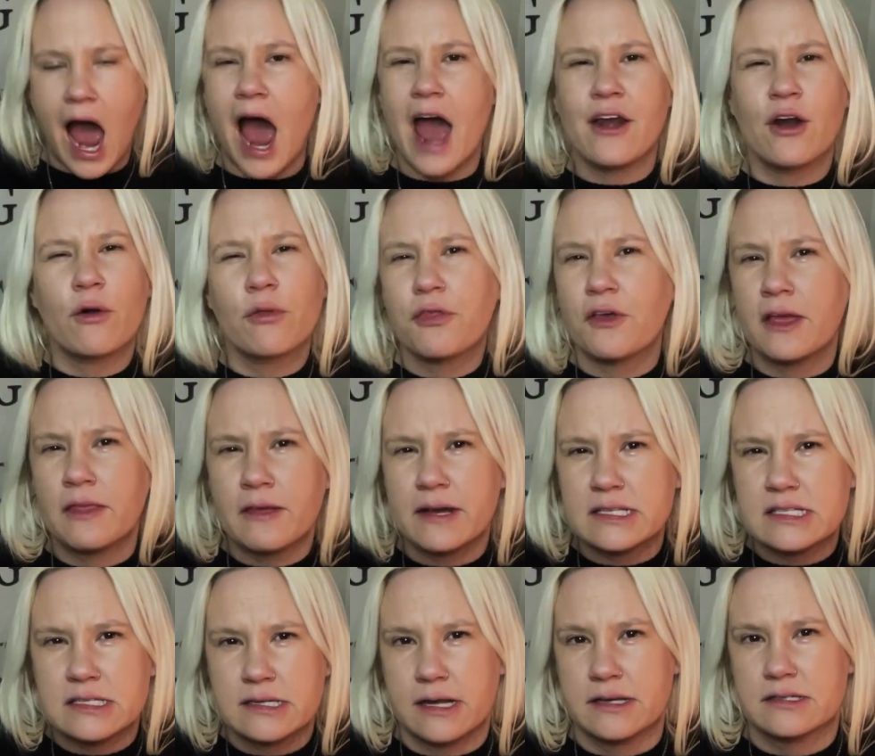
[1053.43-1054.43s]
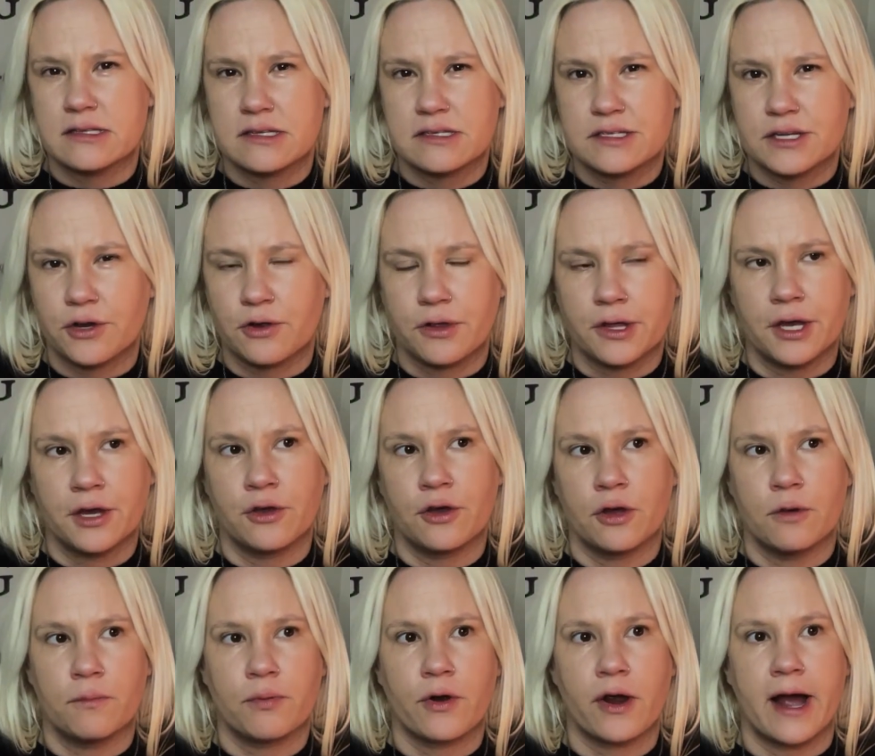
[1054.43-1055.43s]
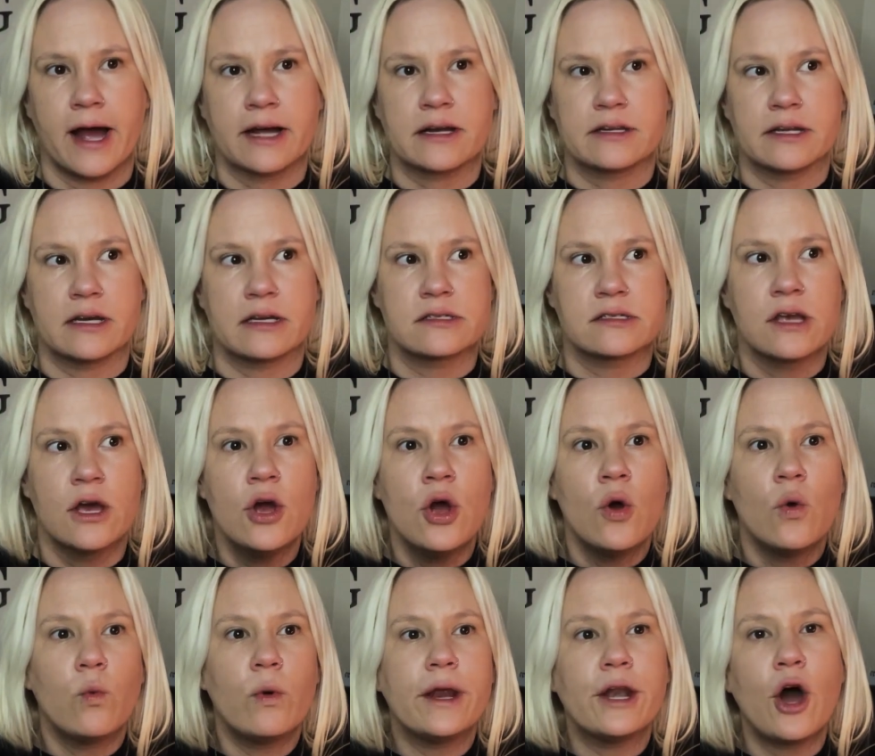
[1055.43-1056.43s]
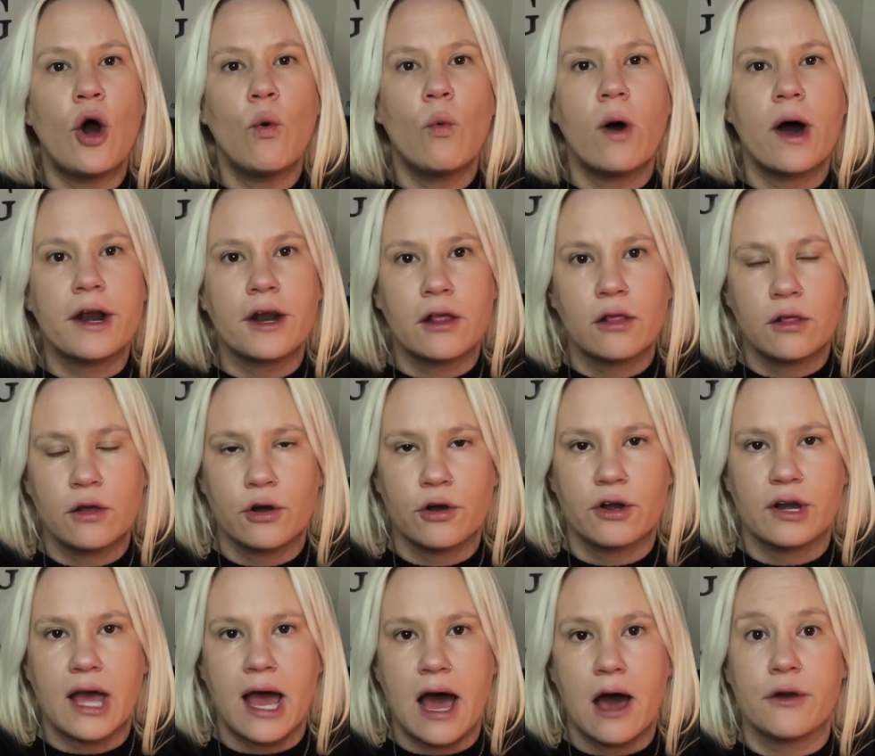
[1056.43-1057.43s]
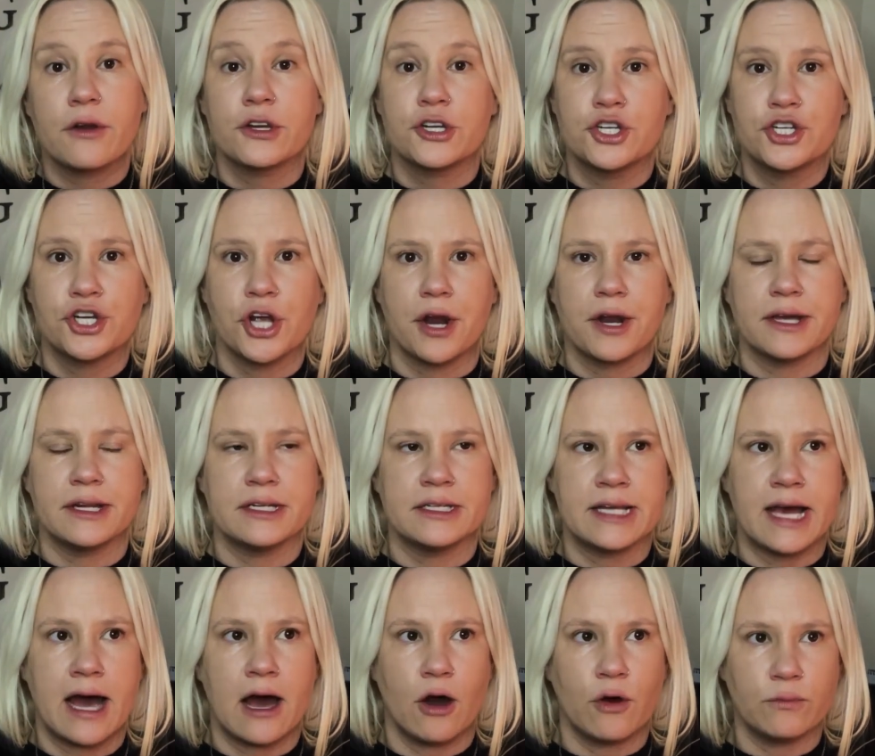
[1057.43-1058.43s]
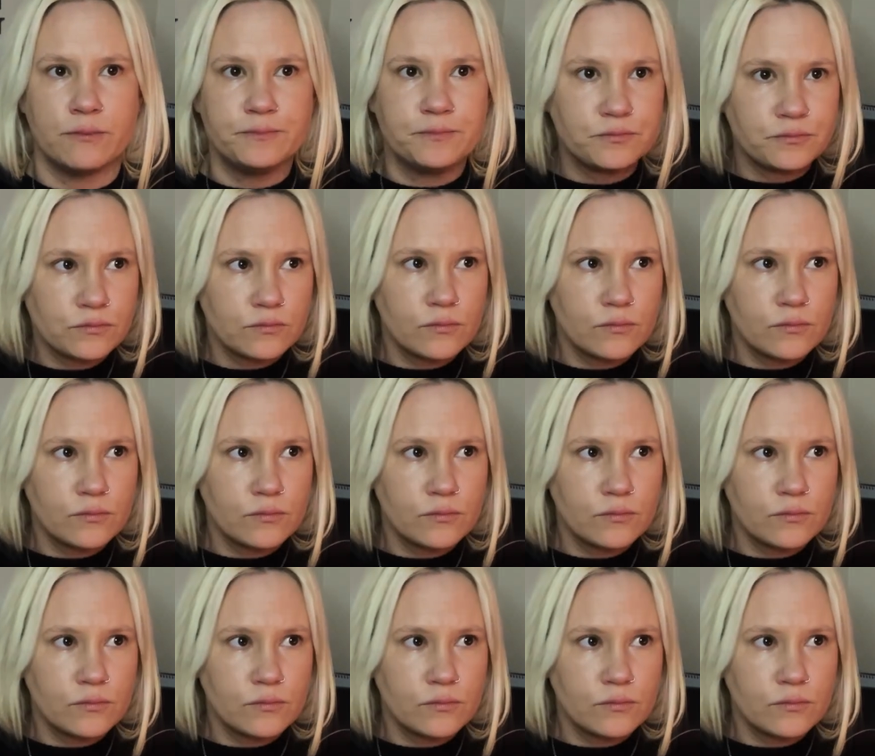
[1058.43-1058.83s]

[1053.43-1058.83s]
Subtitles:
I don't think that's necessarily a good practice. We don't want to learn how to shut it down.